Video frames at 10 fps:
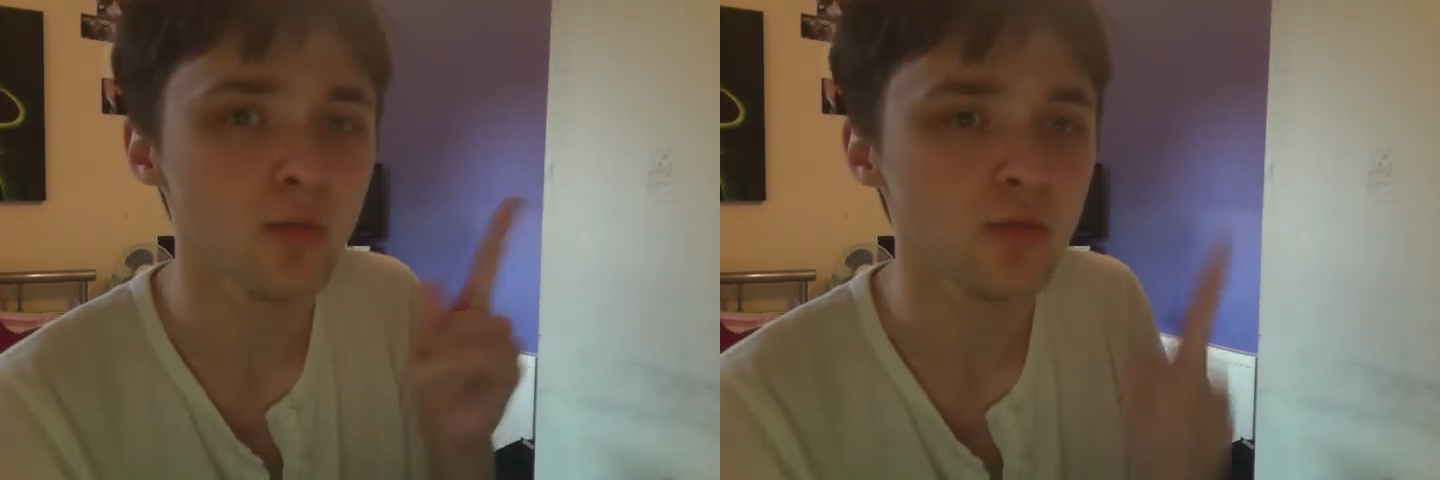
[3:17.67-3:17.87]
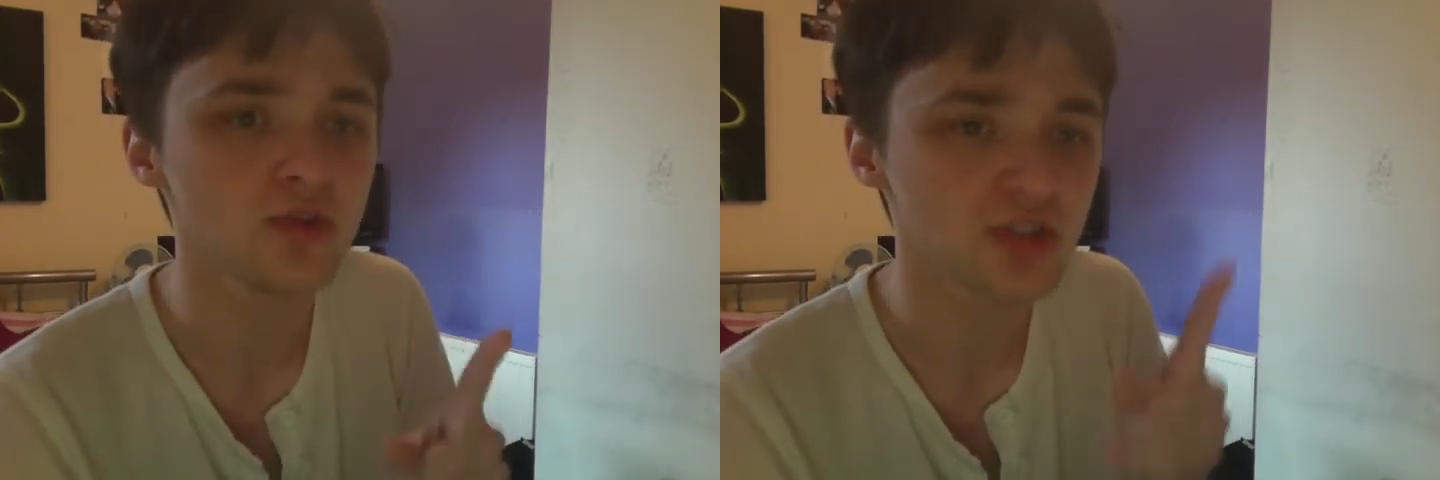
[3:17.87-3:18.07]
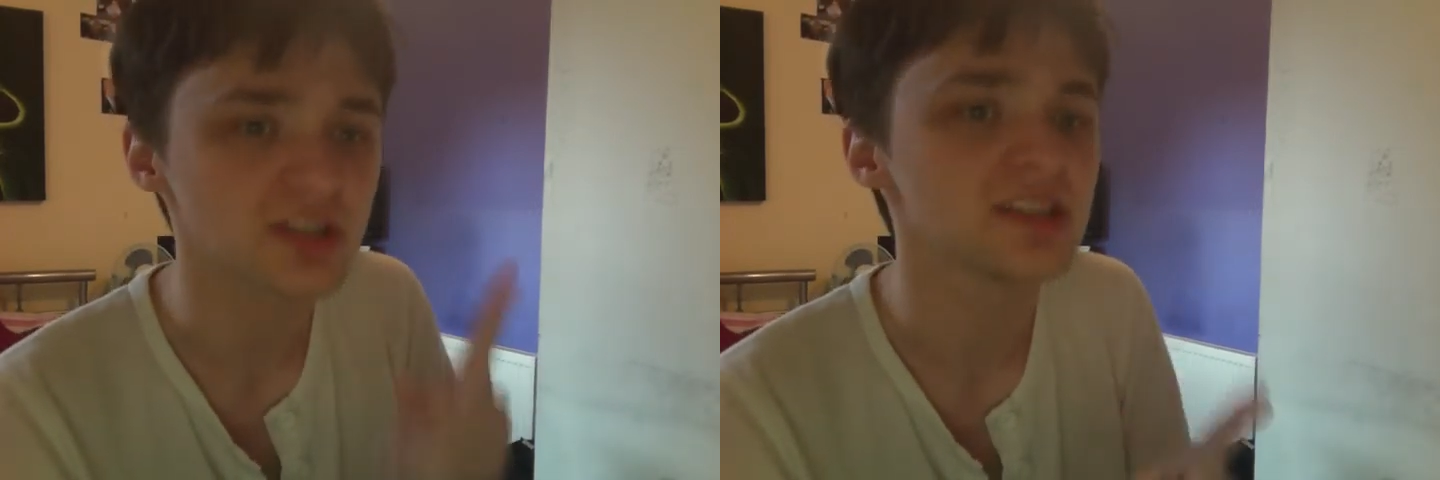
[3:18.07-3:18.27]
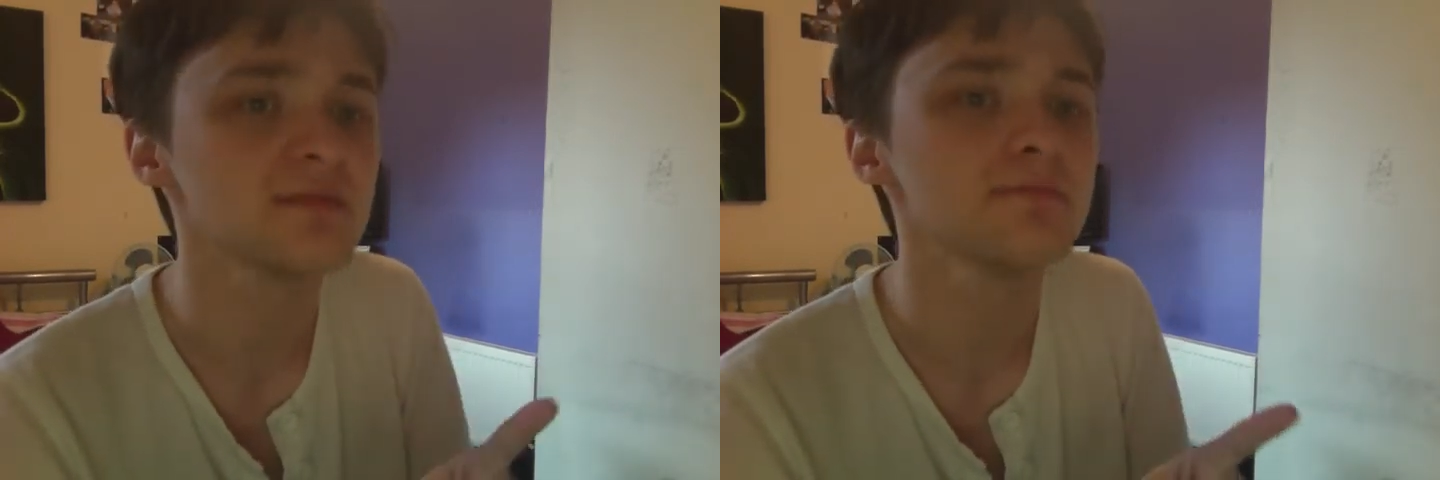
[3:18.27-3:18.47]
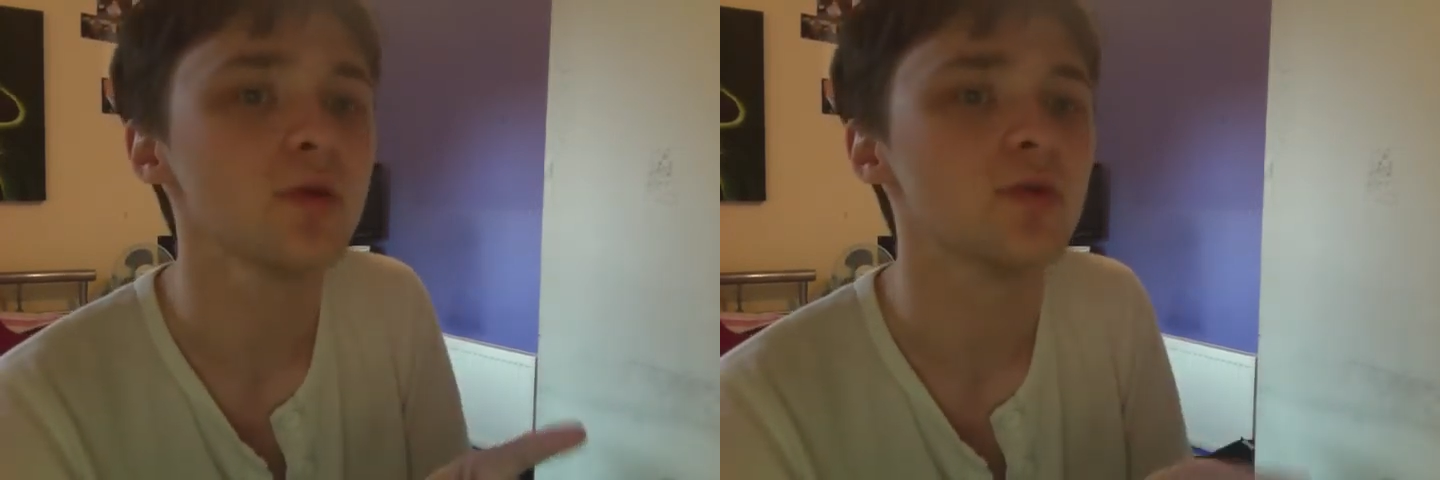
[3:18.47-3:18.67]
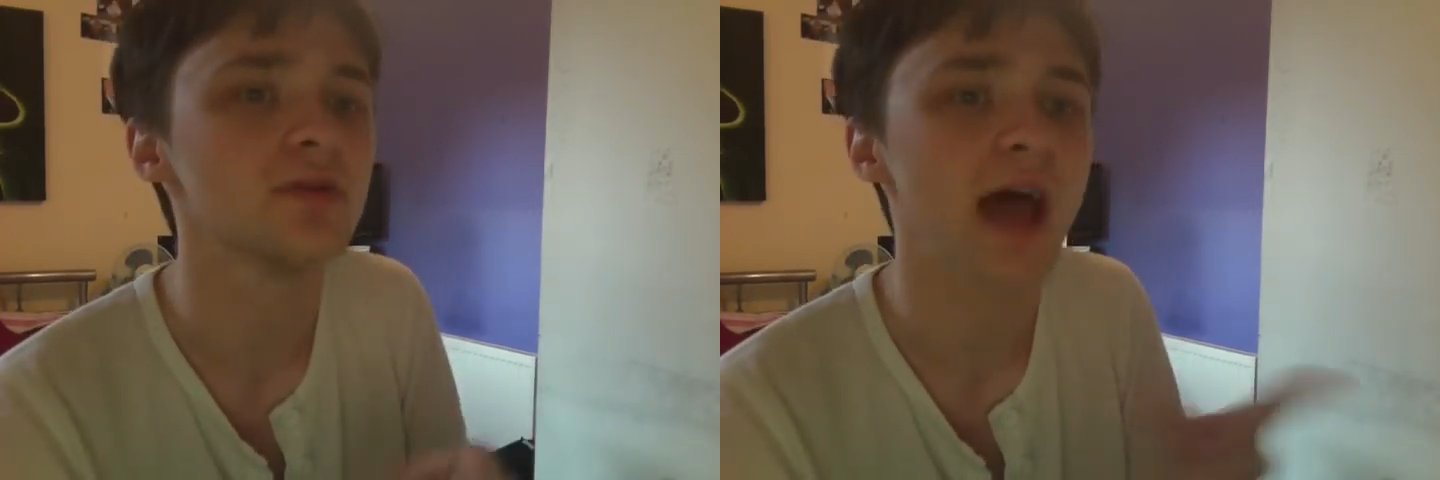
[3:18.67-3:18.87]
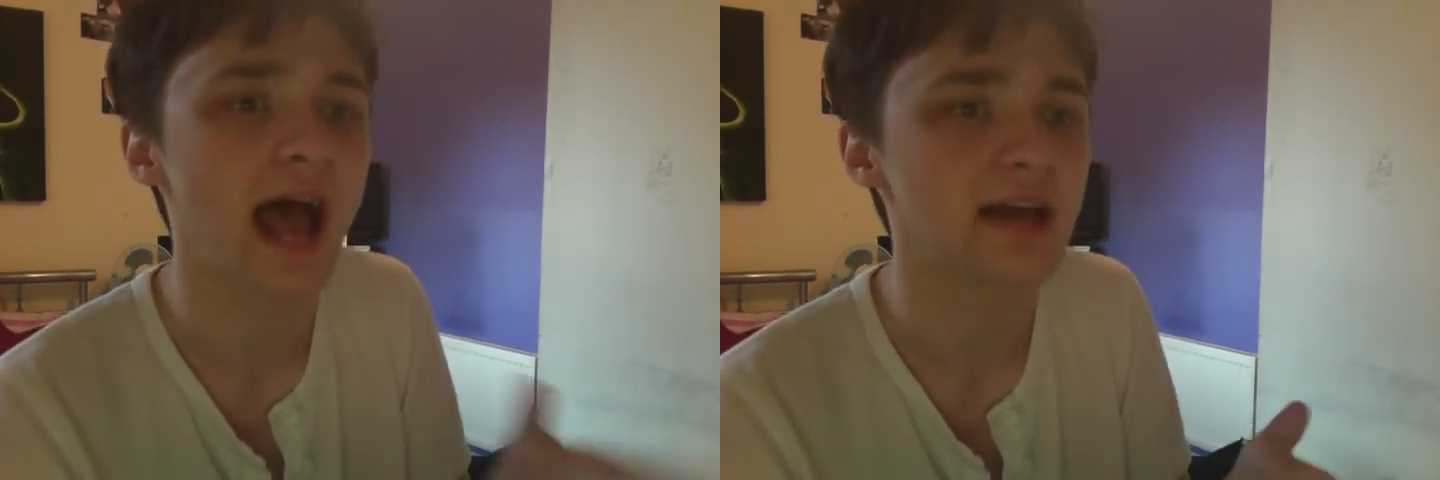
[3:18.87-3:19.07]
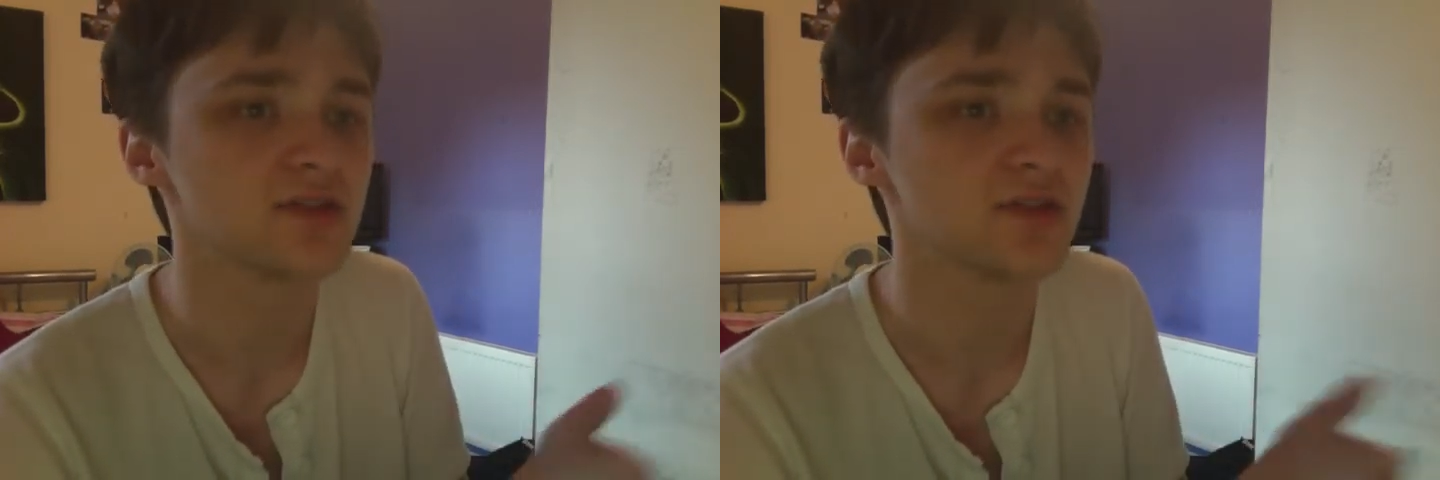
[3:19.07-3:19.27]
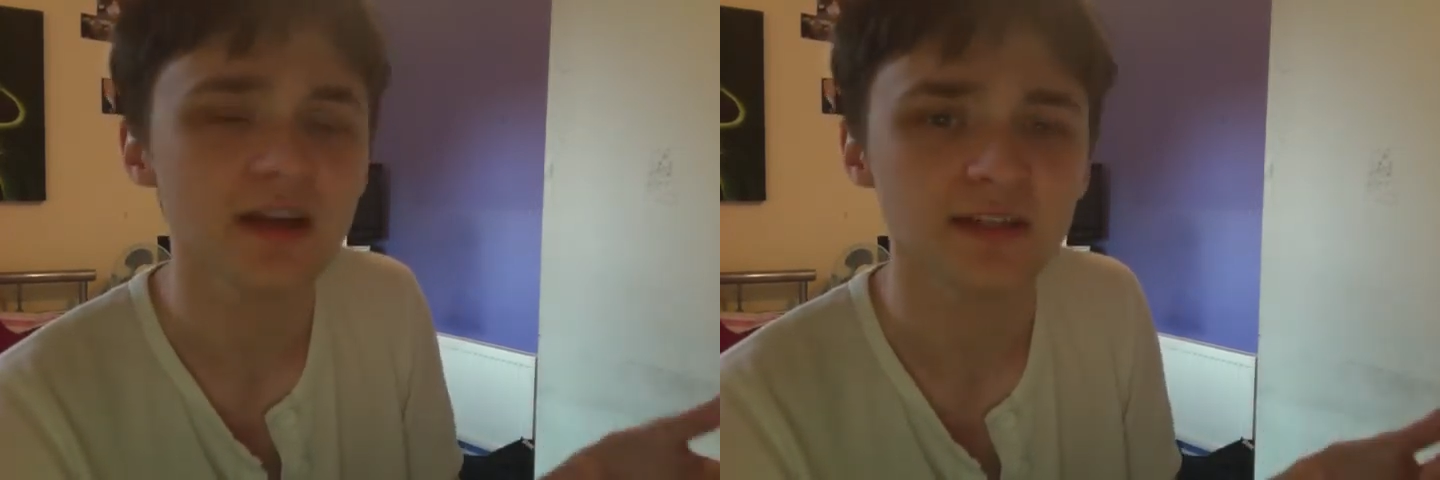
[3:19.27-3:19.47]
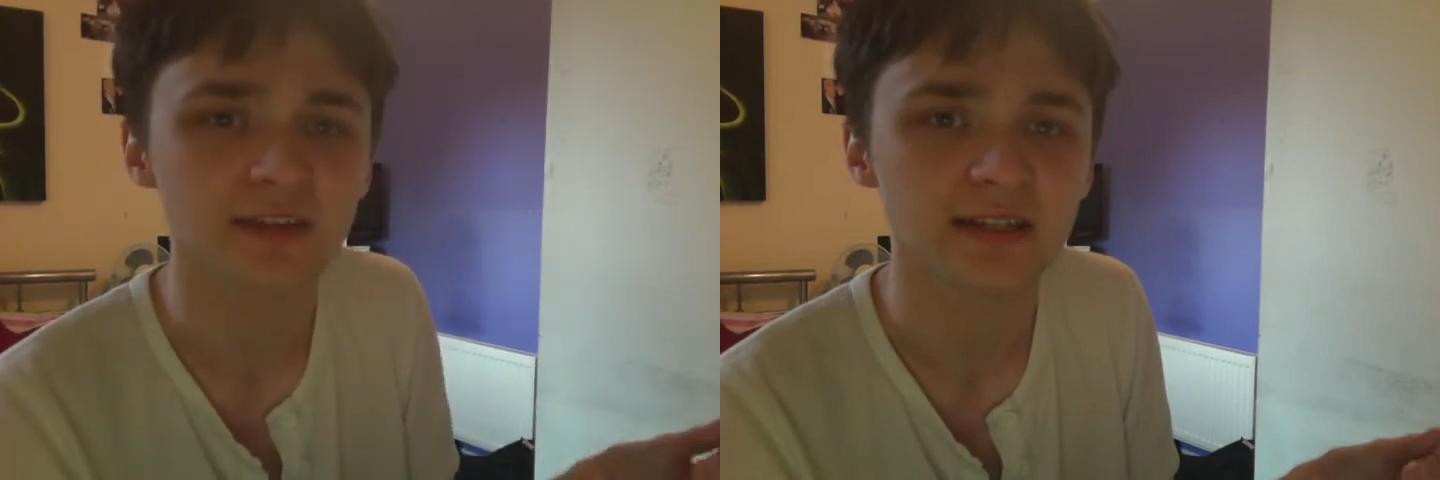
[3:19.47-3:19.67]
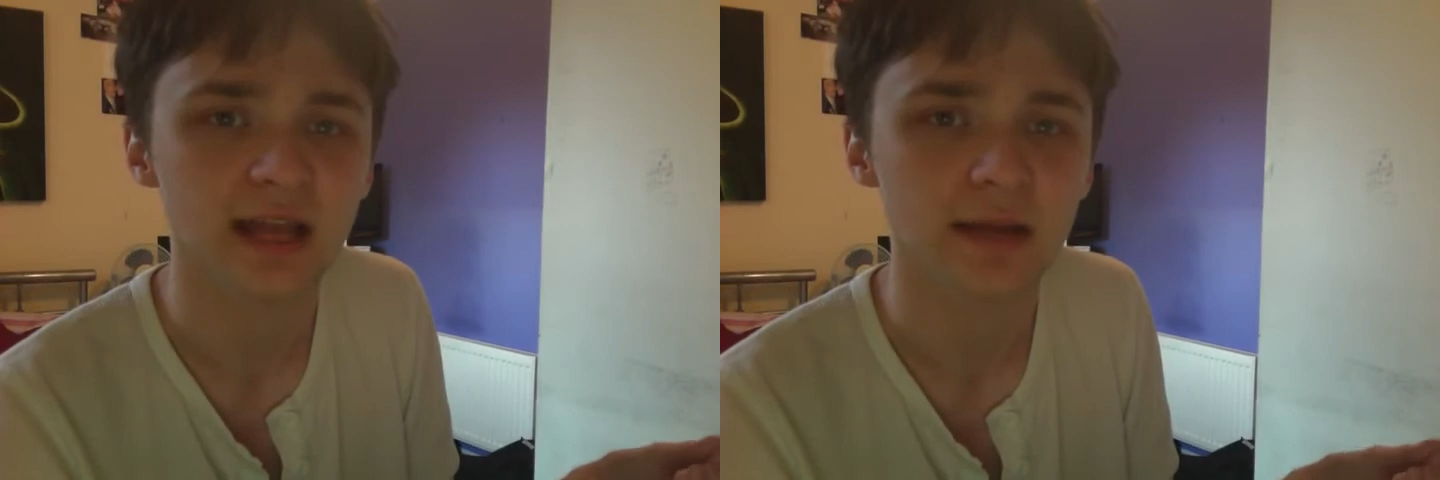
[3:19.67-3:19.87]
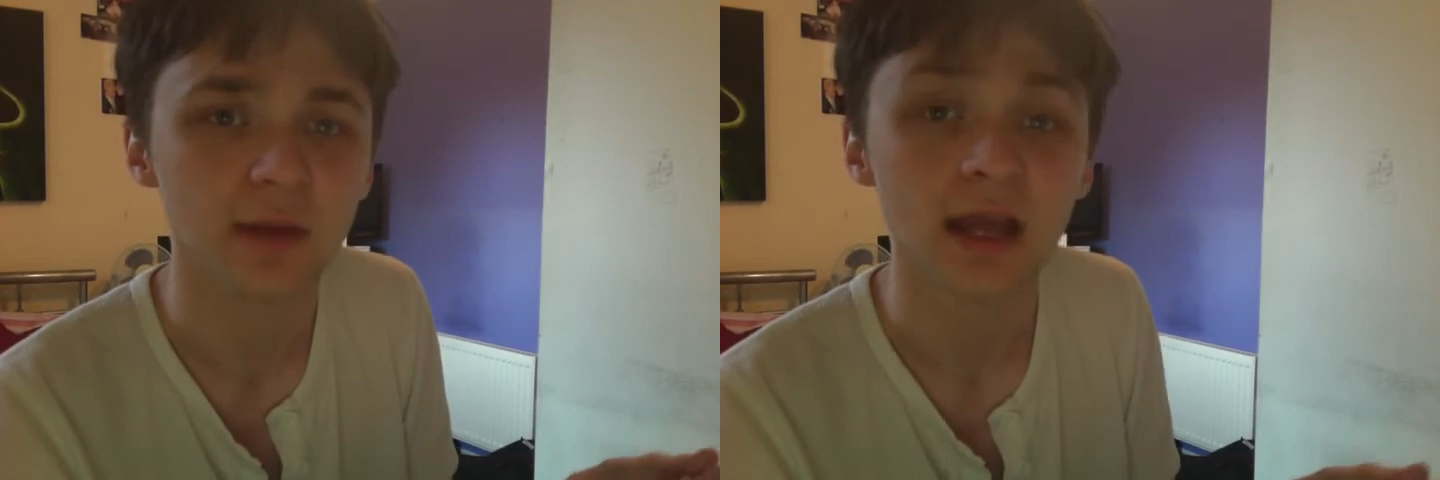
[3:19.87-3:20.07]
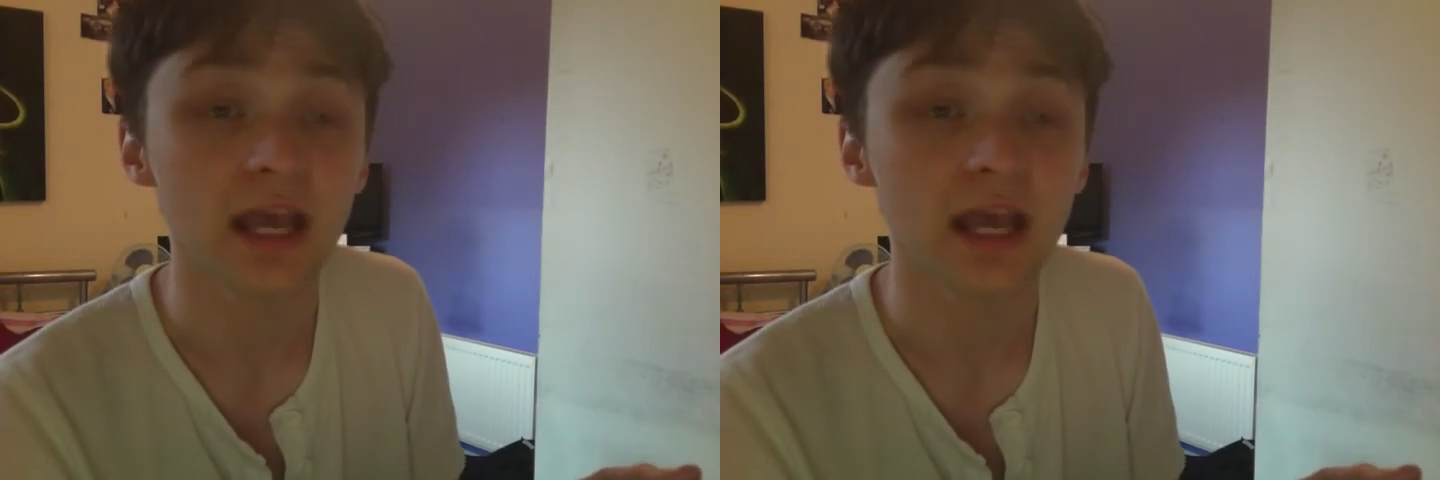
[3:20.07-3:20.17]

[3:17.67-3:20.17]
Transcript: was just as important as the rest of its name,